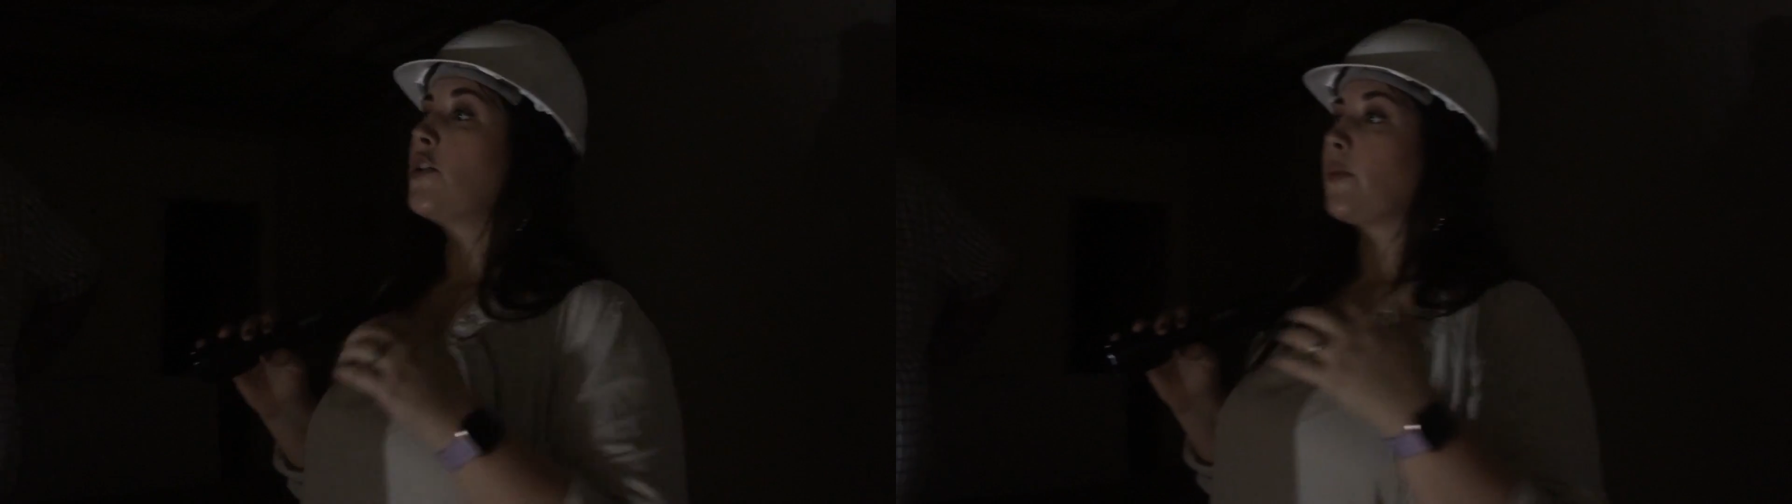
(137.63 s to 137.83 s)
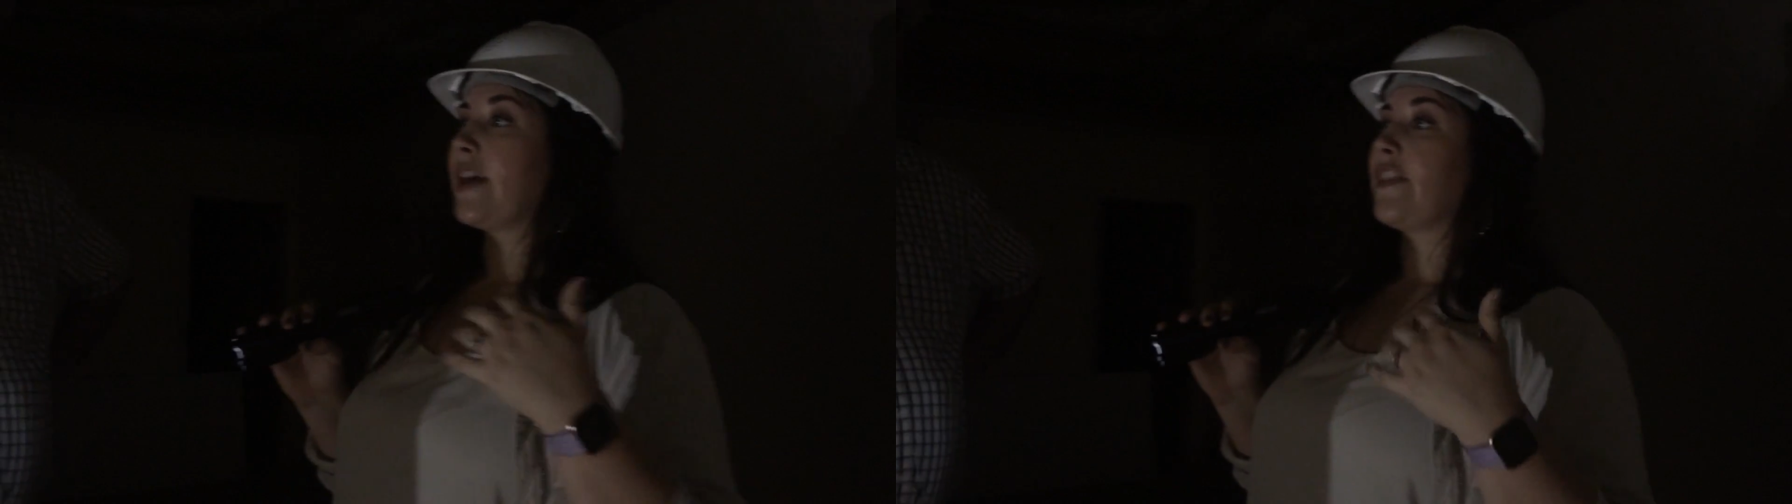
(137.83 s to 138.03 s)

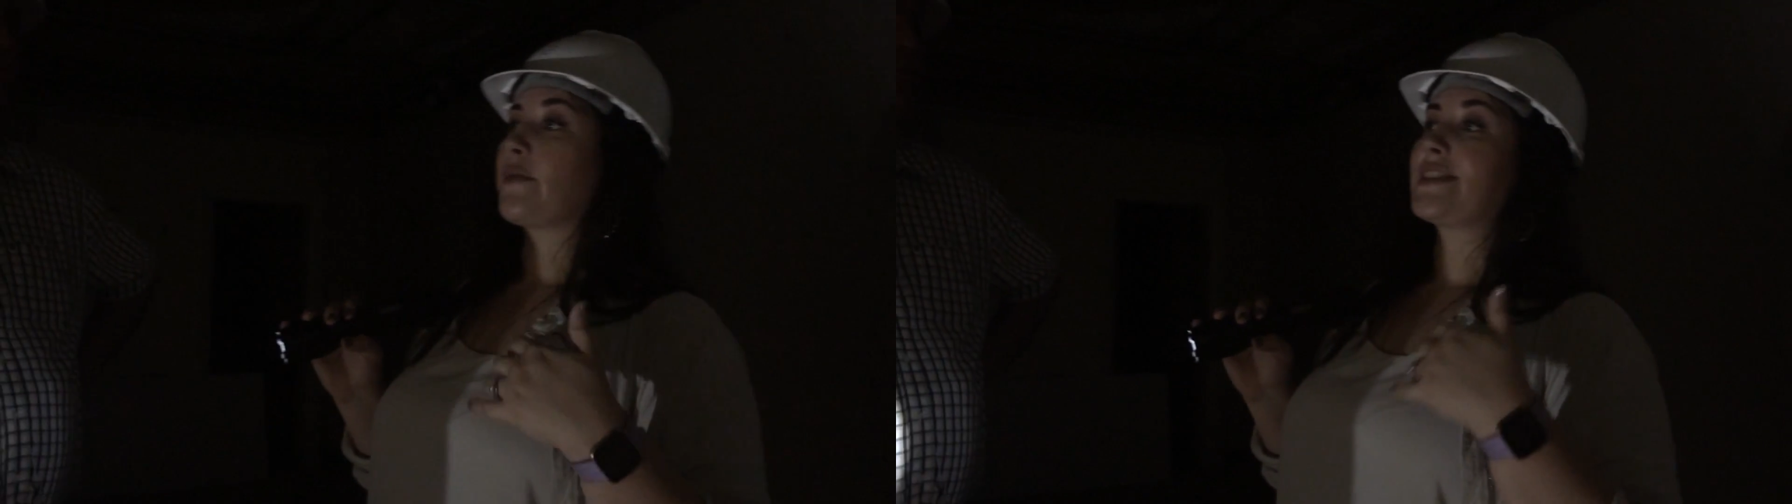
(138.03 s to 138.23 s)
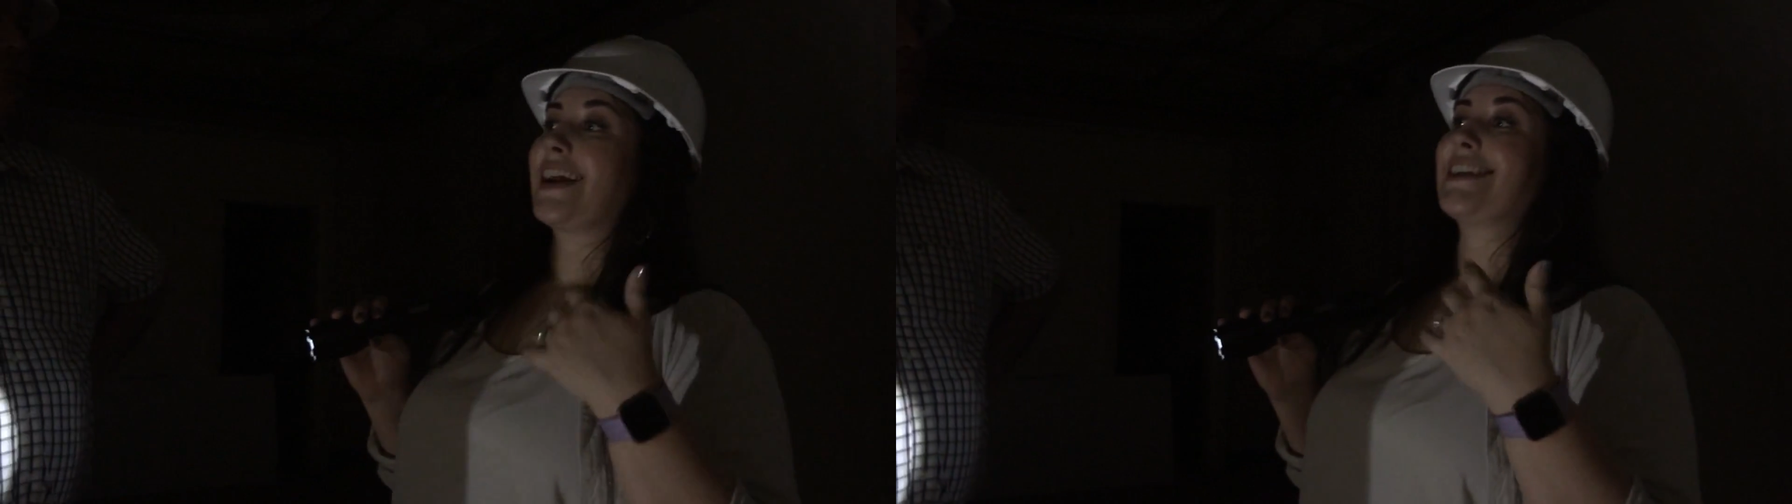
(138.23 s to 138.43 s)
when there
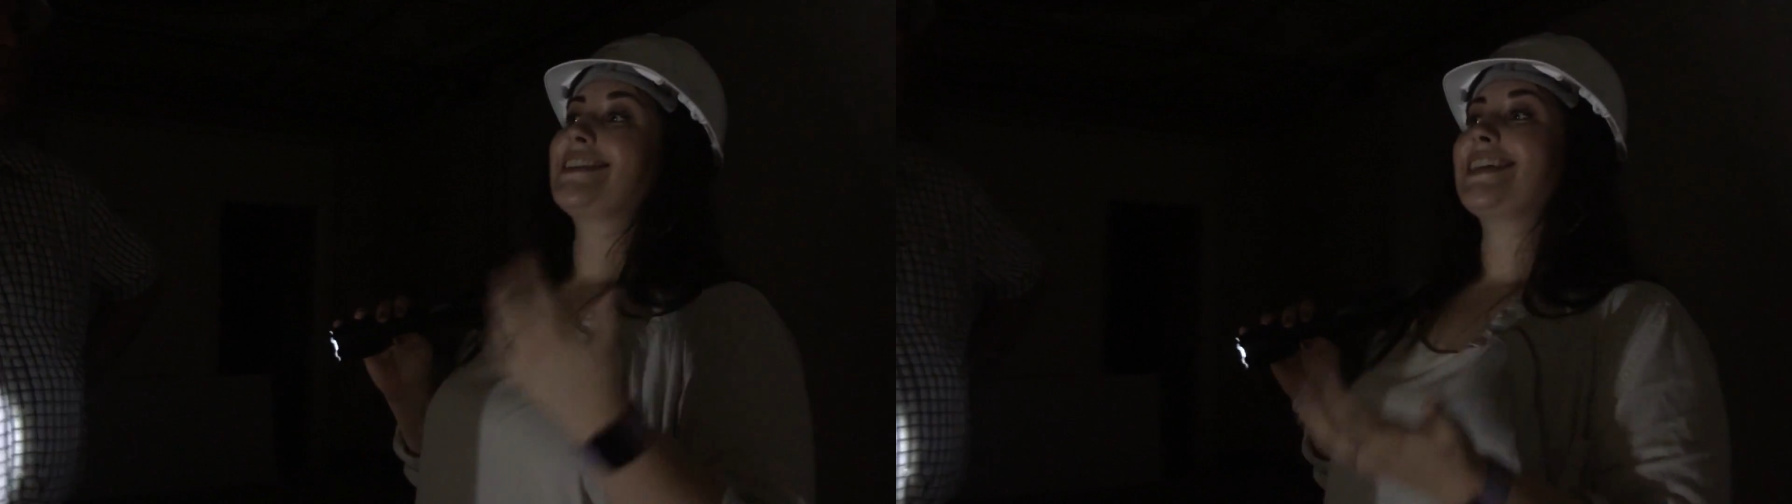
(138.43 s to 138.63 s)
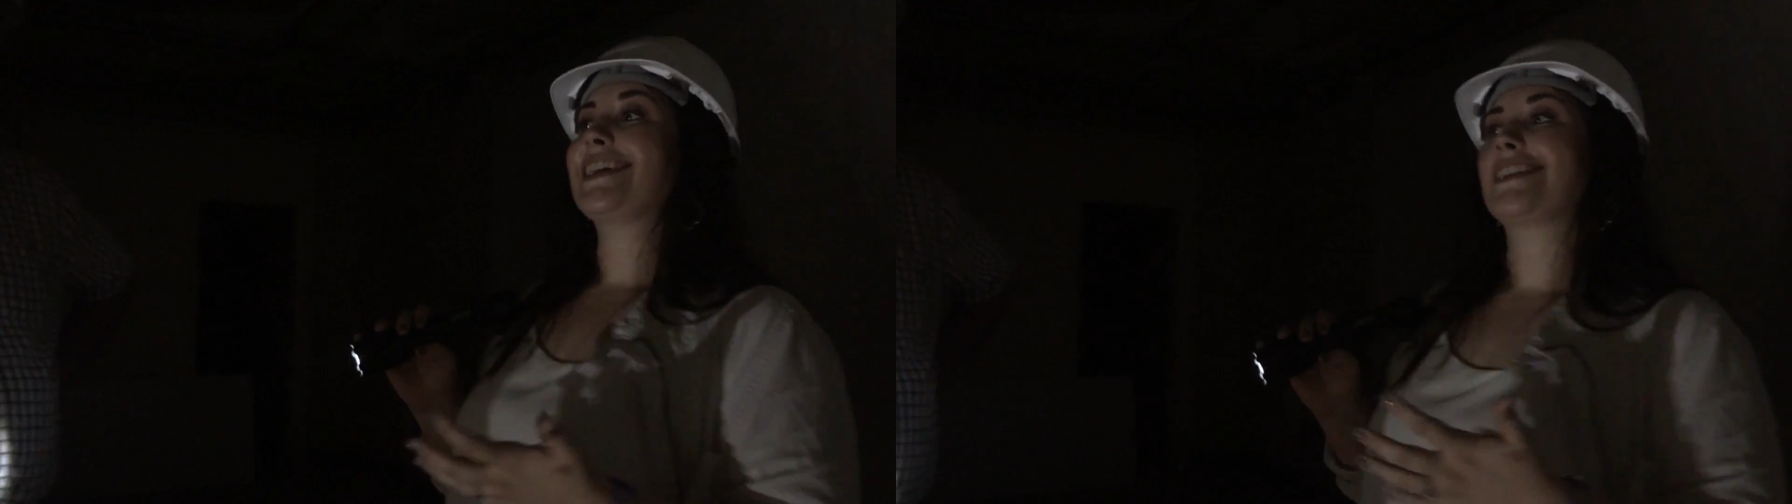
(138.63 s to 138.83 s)
was an
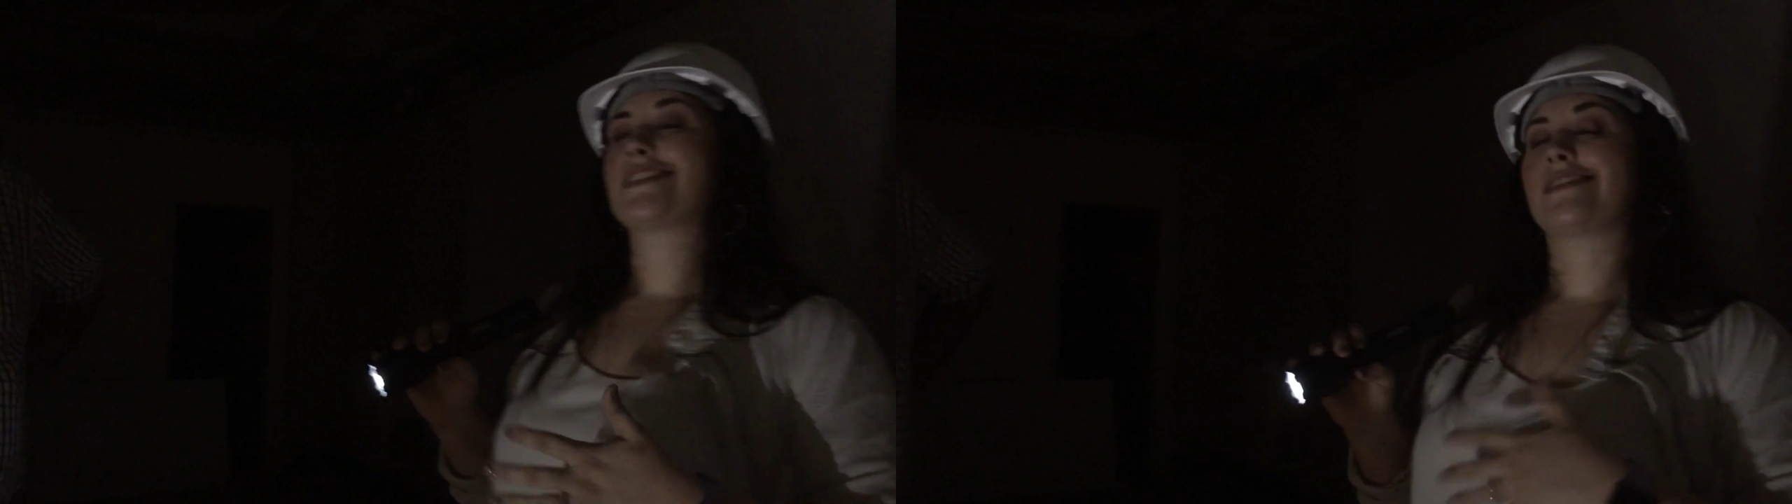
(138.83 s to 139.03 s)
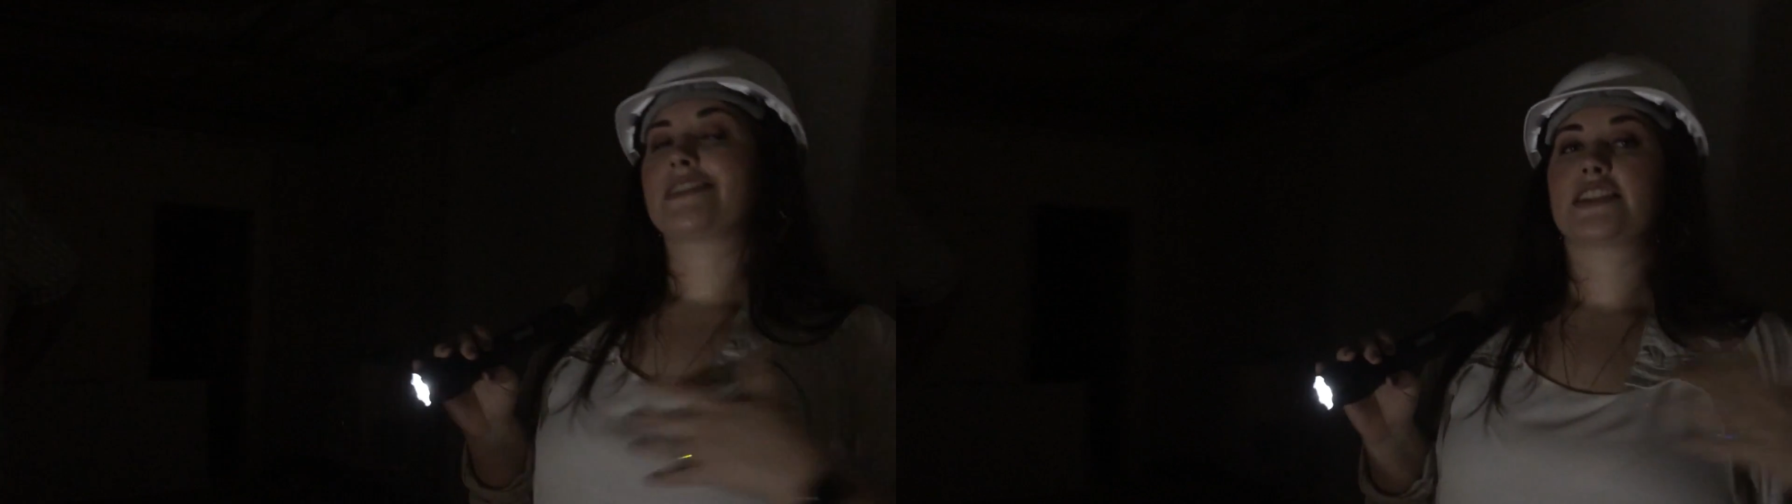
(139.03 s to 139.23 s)
idea to
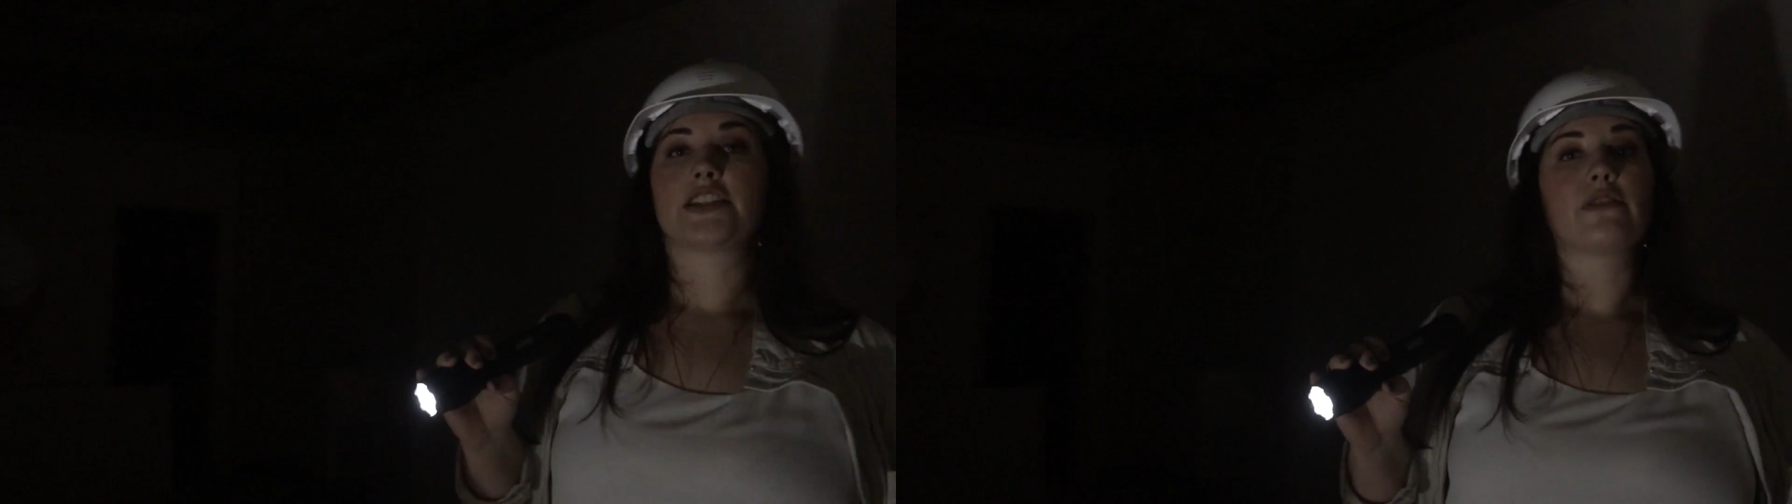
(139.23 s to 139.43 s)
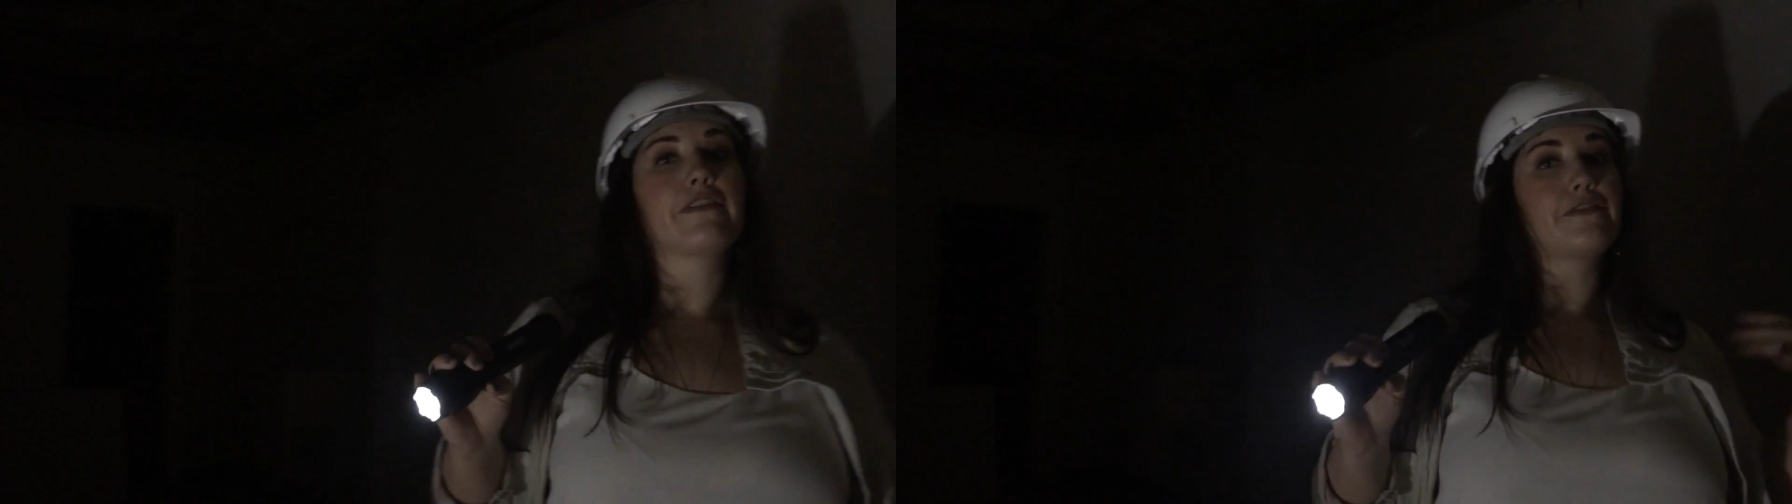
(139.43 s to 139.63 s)
turn this
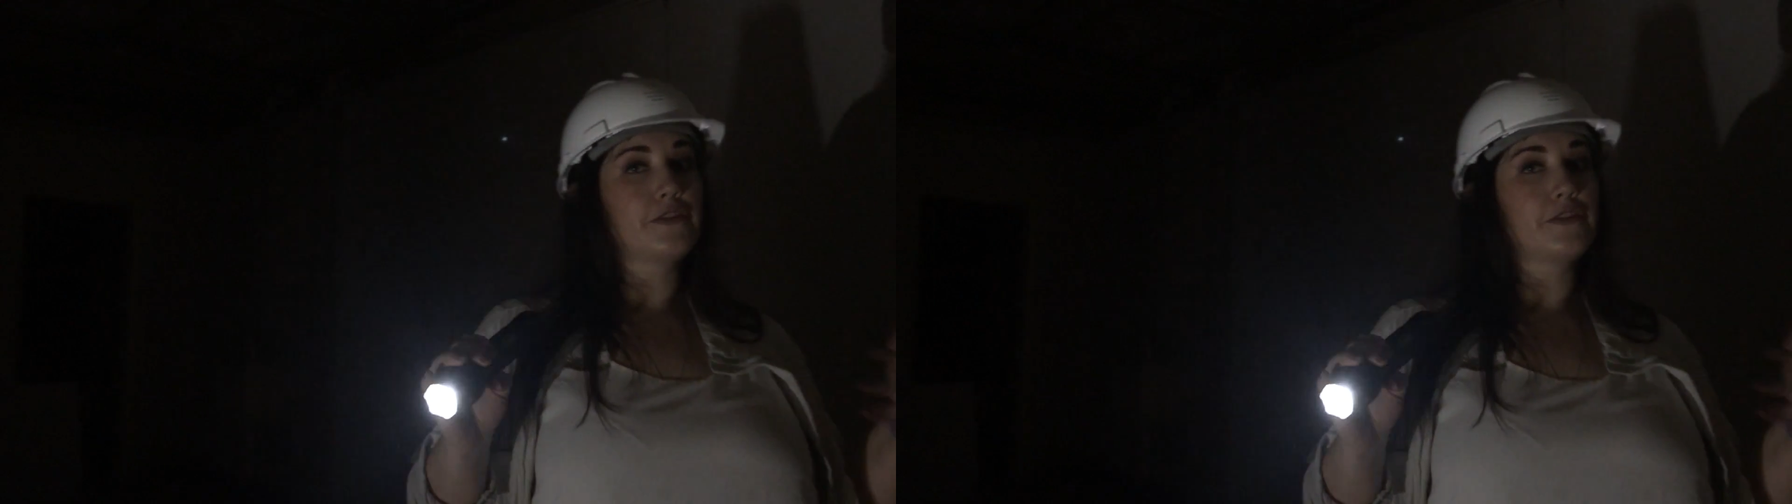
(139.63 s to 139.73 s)
into a